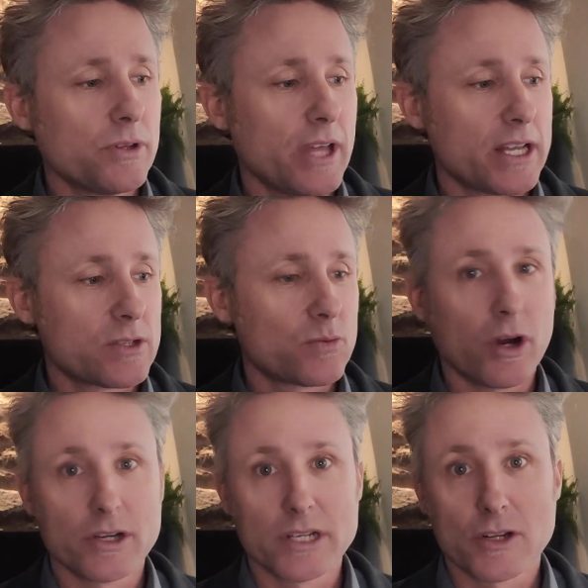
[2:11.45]
And that's
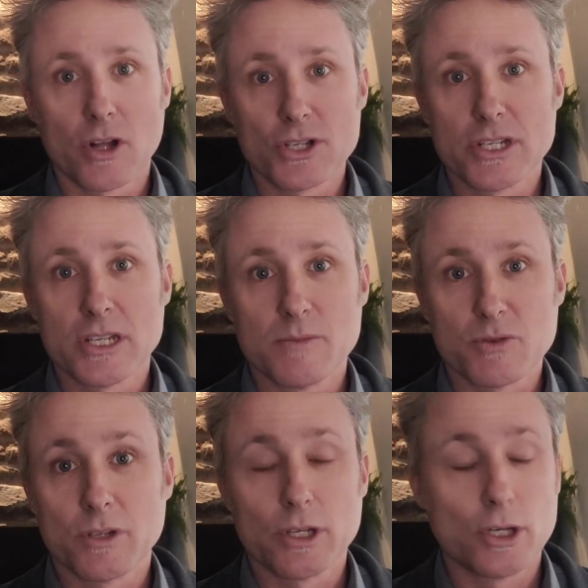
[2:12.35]
what our technology team
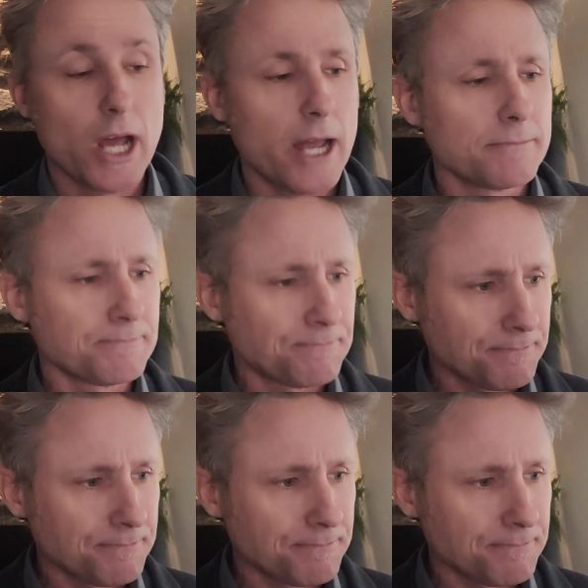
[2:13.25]
is really good at.